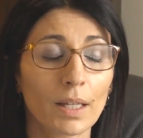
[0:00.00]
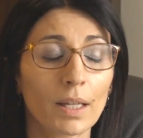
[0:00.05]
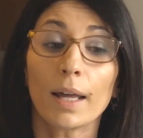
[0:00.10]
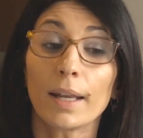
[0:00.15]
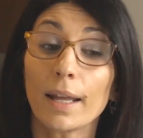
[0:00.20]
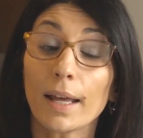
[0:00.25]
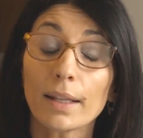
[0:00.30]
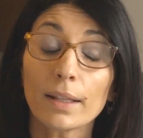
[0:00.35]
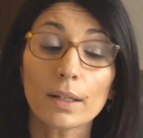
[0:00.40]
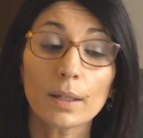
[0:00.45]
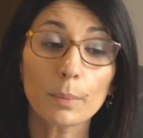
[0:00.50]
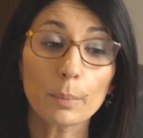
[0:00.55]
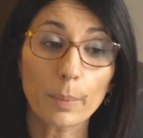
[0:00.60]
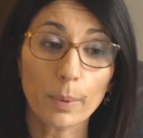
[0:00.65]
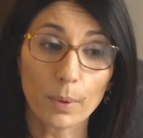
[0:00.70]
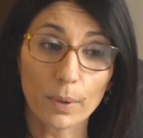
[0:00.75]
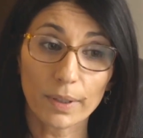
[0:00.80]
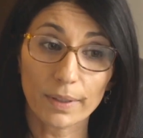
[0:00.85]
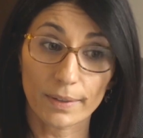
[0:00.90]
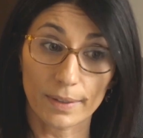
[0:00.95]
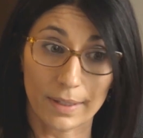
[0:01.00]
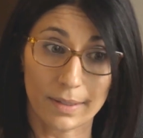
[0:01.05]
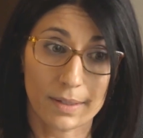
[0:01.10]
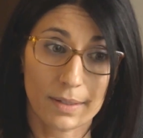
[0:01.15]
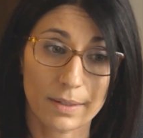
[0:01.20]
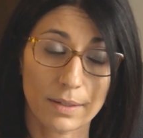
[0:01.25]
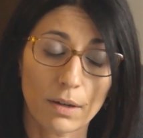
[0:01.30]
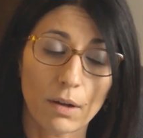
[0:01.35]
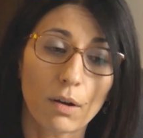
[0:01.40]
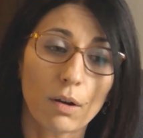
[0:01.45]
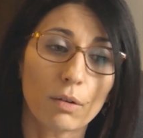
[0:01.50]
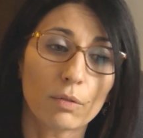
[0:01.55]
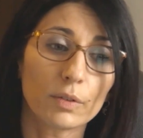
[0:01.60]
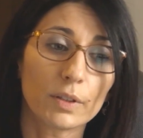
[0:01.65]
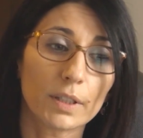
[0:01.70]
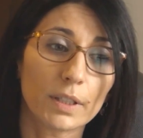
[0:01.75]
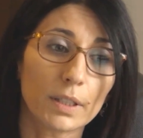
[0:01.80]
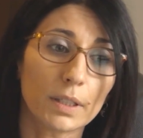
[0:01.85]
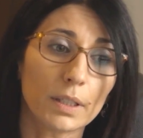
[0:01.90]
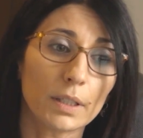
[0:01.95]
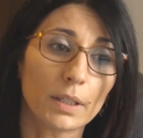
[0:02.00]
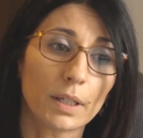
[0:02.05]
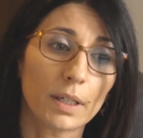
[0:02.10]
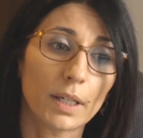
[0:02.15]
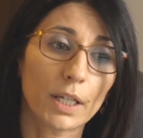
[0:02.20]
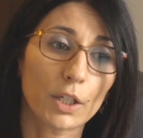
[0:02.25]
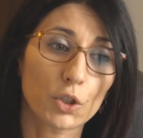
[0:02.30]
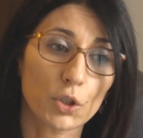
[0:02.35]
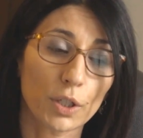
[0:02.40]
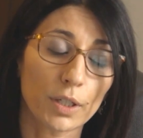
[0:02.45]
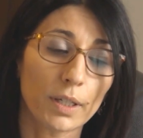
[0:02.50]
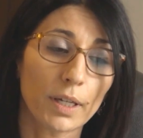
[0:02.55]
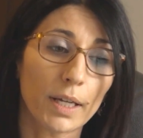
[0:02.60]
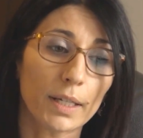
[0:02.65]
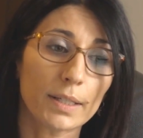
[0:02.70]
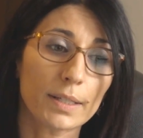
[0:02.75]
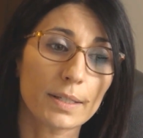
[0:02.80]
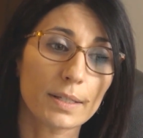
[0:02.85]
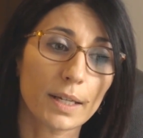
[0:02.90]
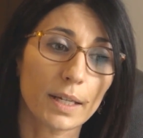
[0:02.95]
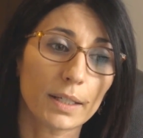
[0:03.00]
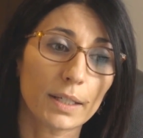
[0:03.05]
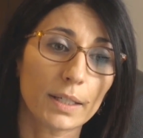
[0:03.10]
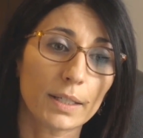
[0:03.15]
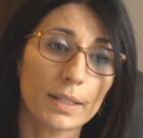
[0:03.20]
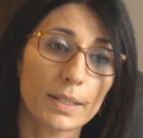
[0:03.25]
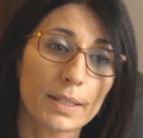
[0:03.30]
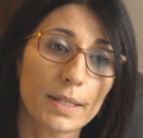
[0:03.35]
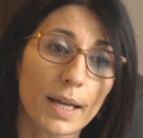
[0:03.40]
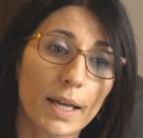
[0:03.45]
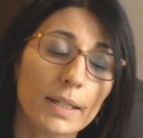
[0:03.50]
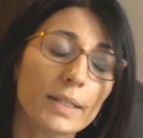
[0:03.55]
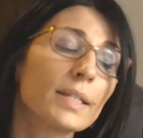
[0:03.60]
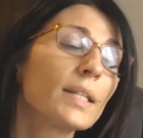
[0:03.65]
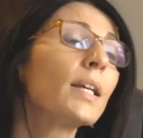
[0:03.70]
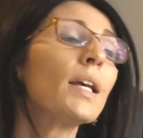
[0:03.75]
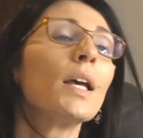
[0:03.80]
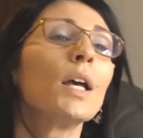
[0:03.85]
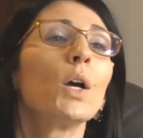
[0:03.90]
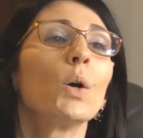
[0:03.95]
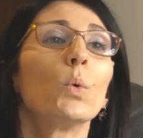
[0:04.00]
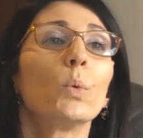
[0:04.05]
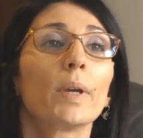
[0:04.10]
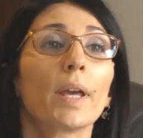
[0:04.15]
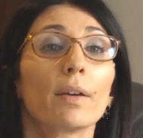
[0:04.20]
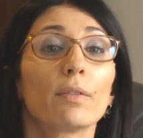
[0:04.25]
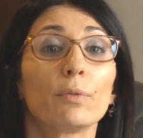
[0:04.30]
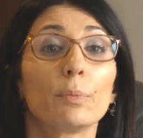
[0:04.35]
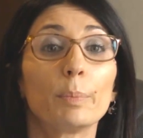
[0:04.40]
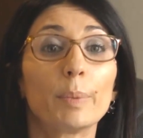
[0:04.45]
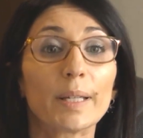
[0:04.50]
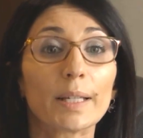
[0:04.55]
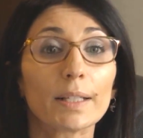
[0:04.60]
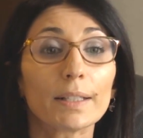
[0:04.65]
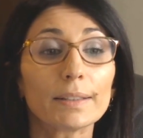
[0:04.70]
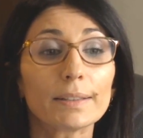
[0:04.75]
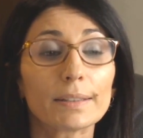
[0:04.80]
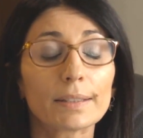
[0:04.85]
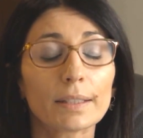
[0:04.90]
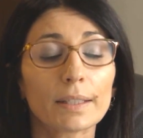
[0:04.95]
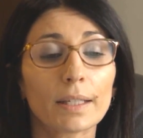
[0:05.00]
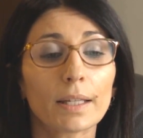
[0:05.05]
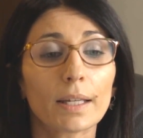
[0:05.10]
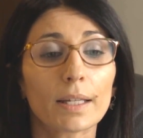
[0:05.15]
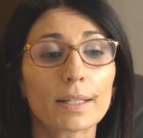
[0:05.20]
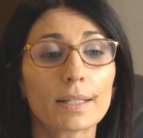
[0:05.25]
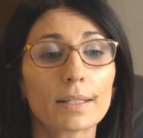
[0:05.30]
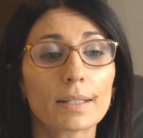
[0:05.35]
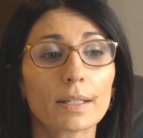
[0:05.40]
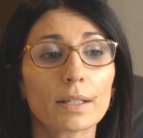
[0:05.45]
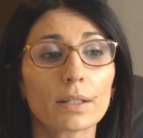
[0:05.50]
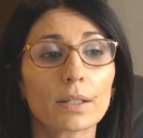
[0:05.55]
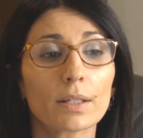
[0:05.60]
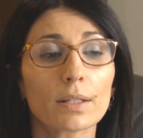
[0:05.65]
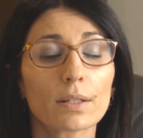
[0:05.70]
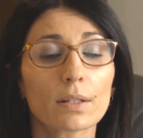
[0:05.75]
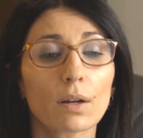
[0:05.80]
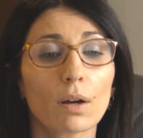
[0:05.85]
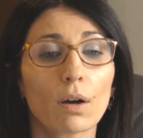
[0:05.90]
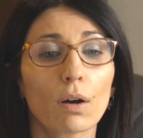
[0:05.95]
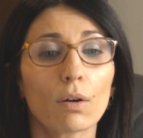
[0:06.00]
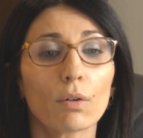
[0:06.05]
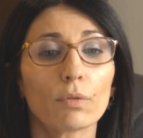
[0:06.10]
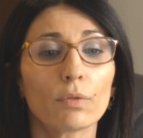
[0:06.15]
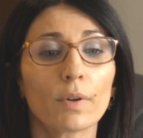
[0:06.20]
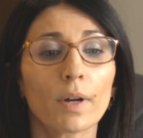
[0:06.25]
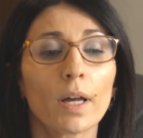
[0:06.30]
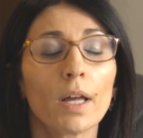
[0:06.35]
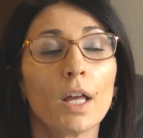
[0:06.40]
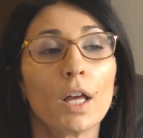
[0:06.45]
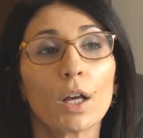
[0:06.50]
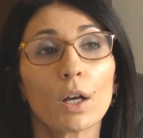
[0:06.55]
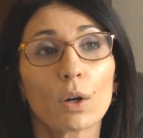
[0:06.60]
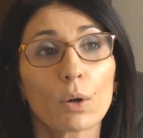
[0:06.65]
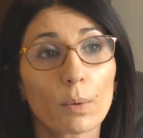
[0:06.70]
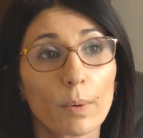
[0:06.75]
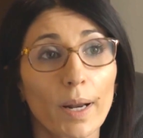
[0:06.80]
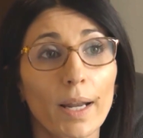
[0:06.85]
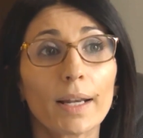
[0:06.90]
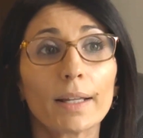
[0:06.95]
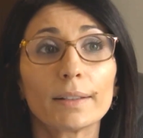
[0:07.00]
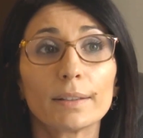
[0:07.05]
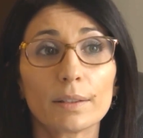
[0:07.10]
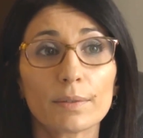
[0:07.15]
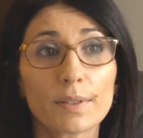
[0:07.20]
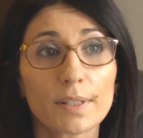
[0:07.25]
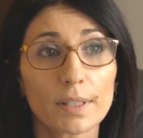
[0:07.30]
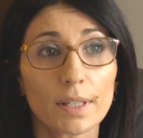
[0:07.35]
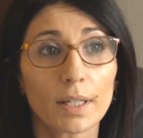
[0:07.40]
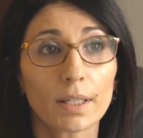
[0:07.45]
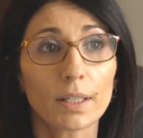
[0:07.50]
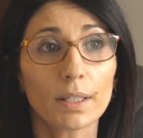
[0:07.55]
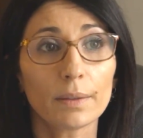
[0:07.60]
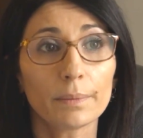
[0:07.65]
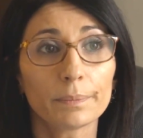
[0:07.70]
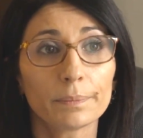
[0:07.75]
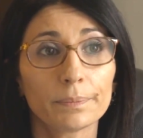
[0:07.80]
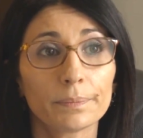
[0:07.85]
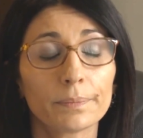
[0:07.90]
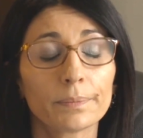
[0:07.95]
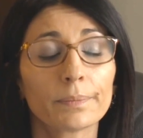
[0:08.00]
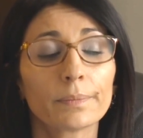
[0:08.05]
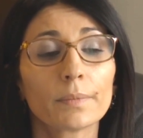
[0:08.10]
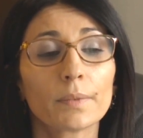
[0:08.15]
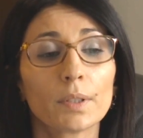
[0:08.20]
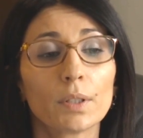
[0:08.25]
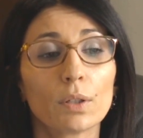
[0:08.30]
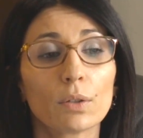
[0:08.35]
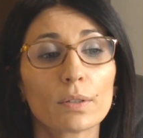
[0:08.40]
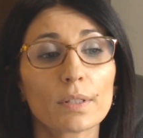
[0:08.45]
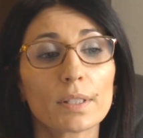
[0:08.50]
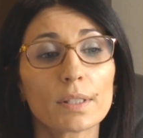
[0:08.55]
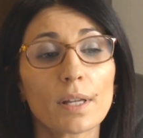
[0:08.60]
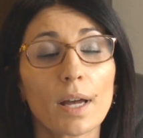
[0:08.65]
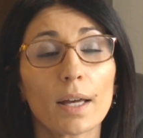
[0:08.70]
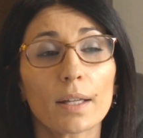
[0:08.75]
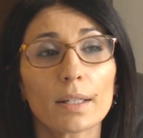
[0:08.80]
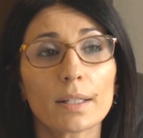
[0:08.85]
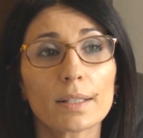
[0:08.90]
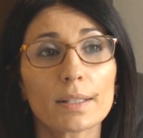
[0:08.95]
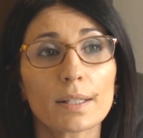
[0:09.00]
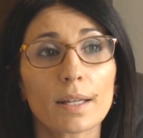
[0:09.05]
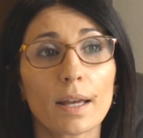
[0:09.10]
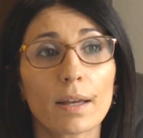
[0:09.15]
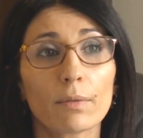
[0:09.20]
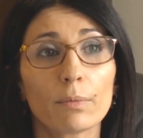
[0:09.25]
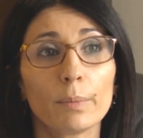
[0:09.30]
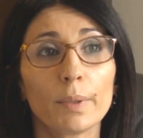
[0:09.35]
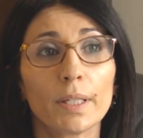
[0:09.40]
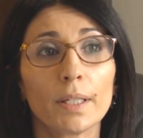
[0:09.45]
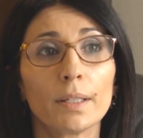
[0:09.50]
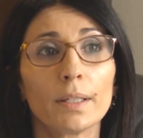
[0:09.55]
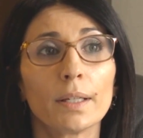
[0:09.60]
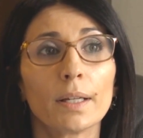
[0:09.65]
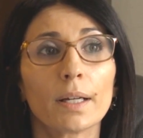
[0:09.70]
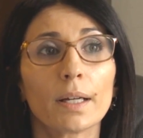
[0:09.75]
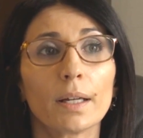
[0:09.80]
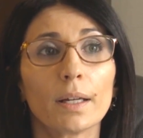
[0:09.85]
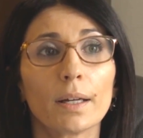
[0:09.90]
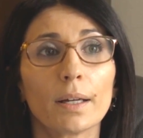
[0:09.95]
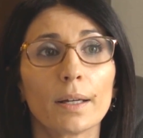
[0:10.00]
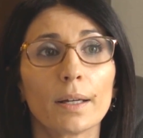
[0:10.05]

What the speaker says: Another importance of the HN9 study is that we have built a series of correlative studies. Those studies have been